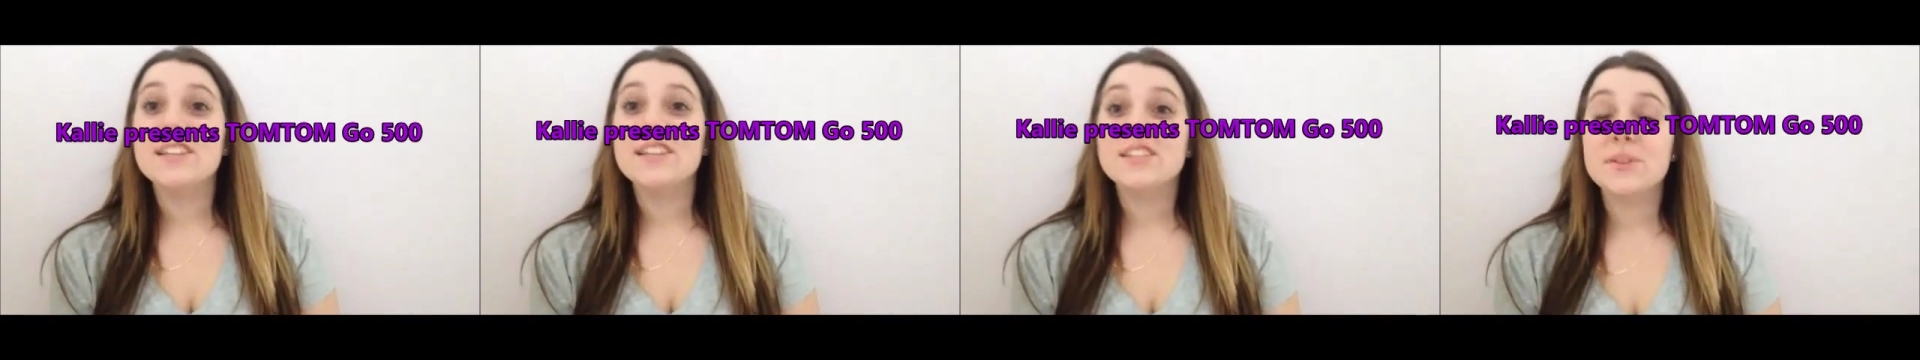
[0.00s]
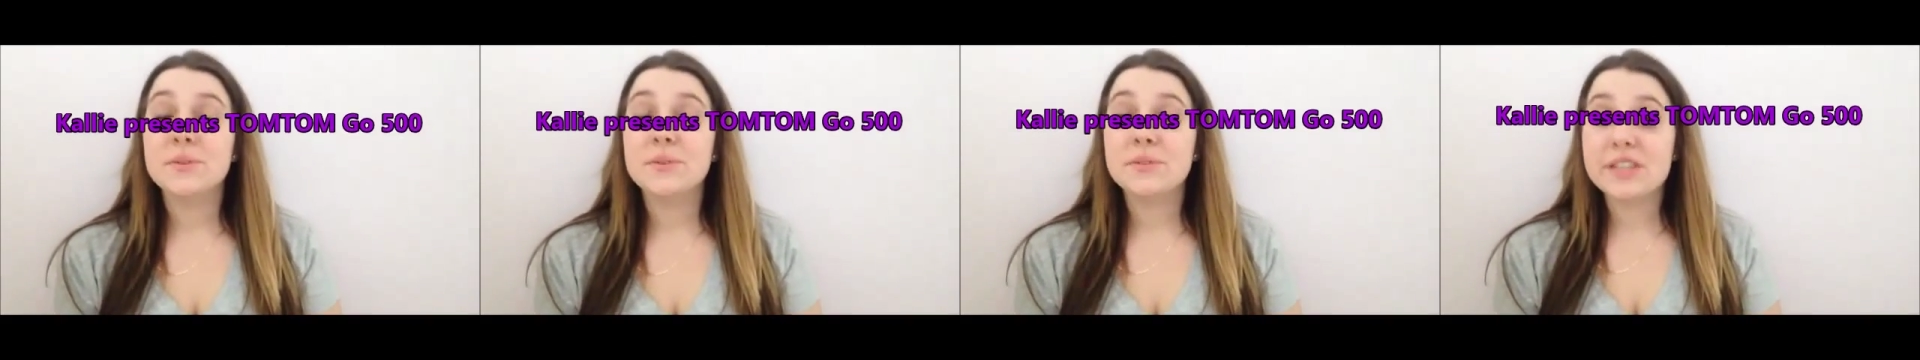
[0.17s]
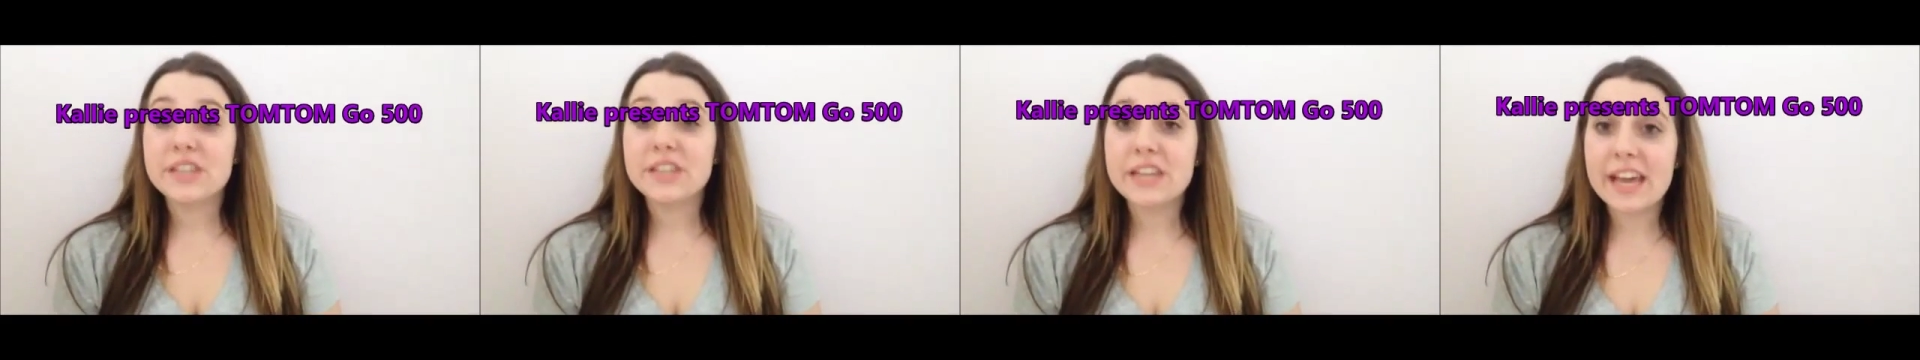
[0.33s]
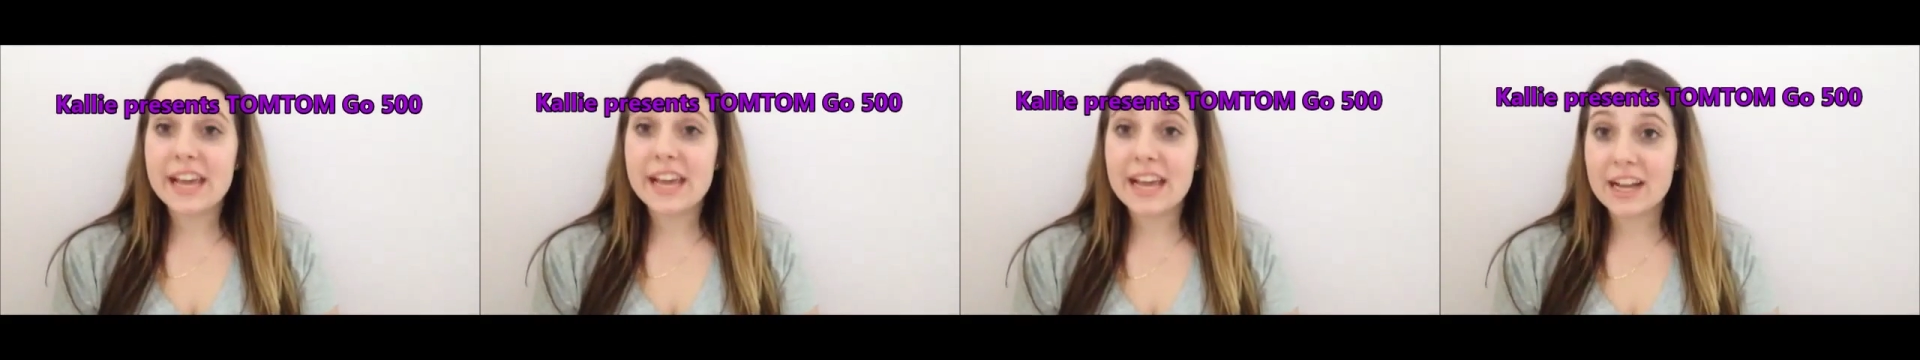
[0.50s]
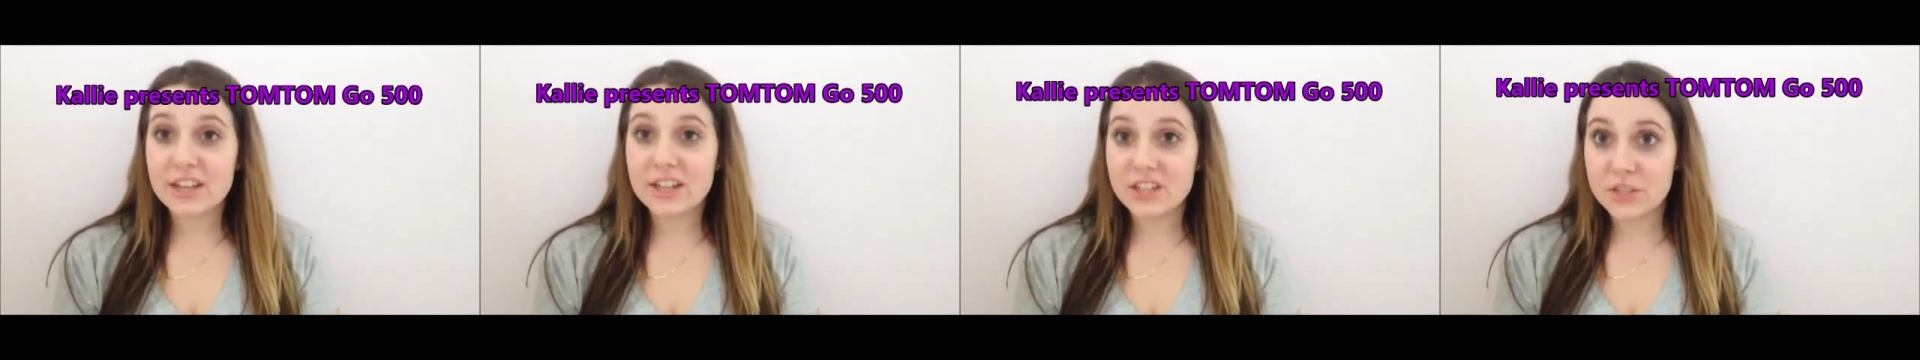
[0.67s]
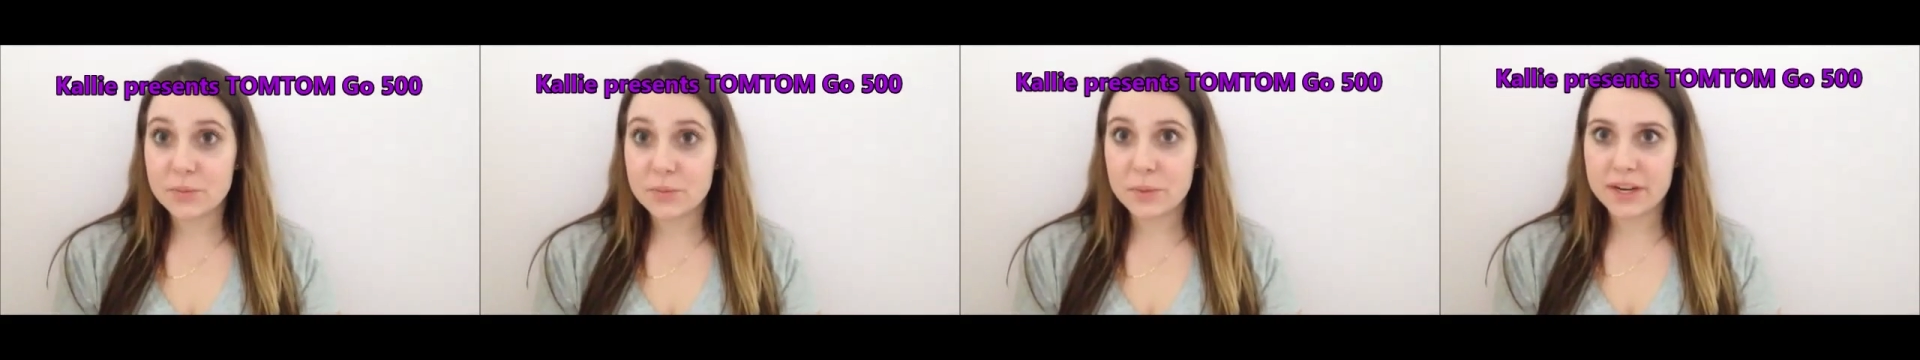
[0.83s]
So today
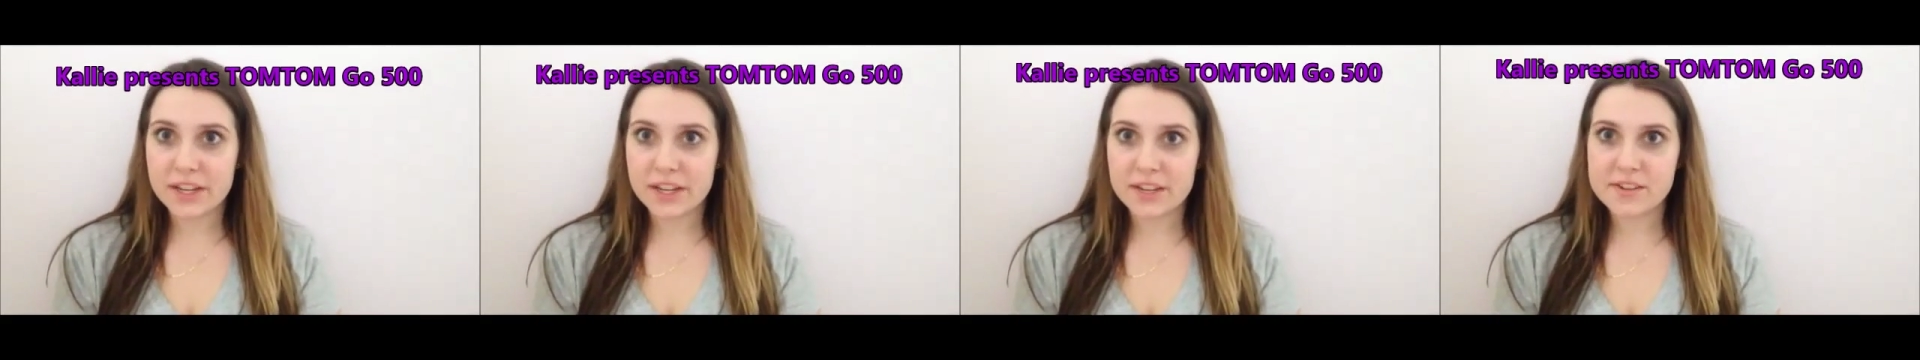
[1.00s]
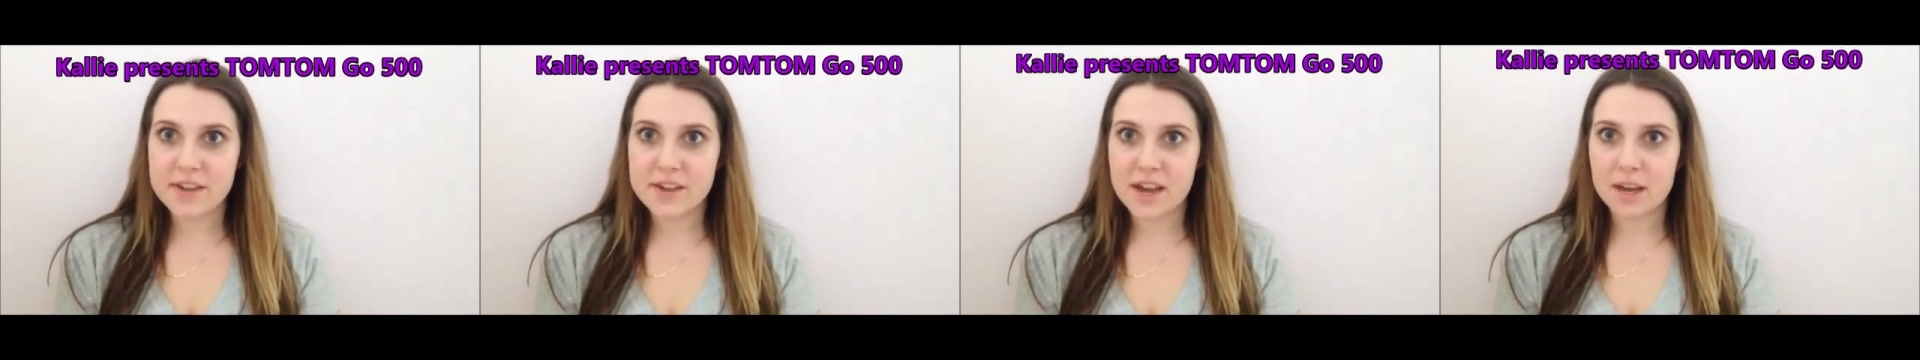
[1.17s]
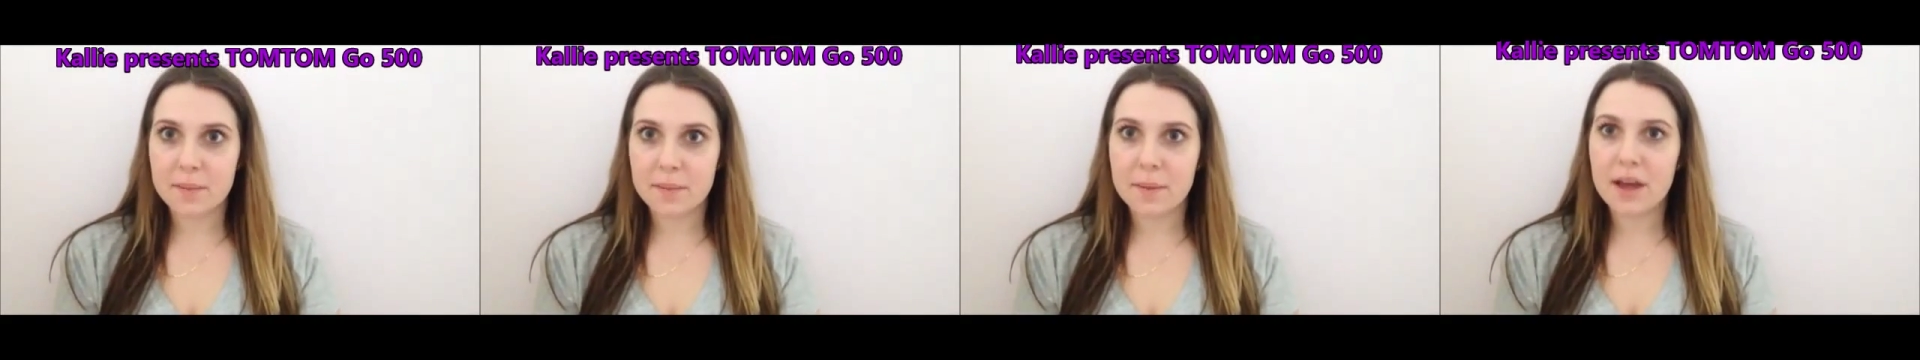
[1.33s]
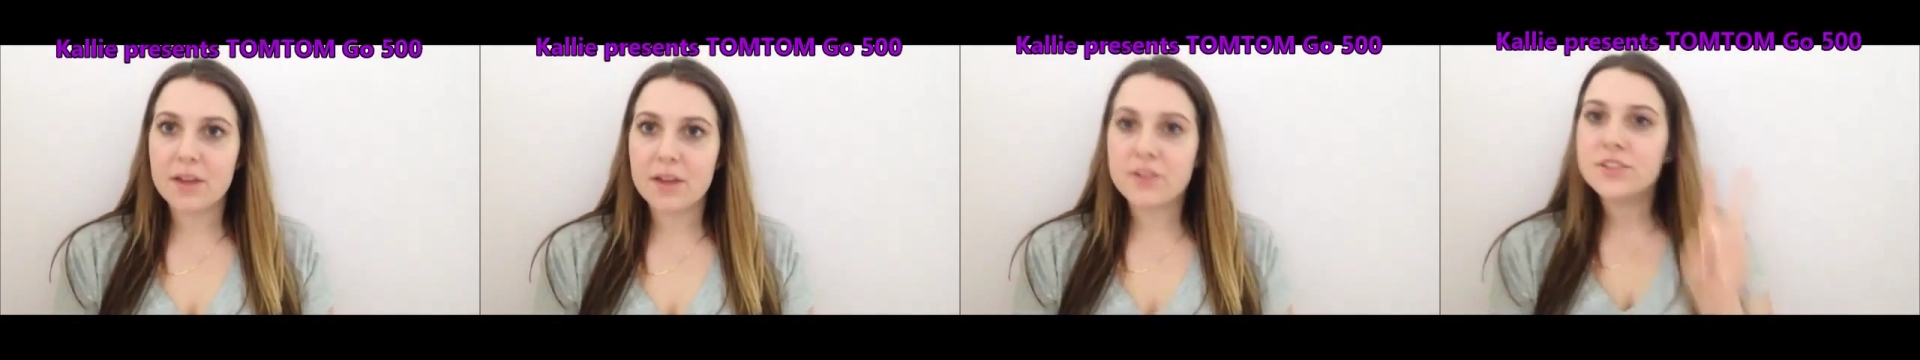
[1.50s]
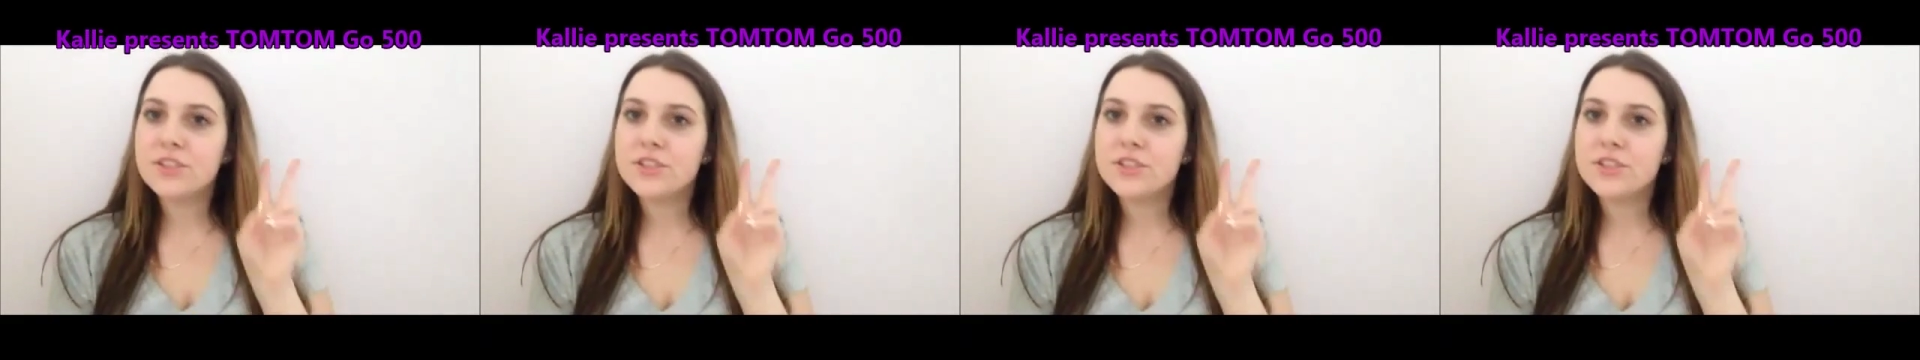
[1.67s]
I just wanted to talk about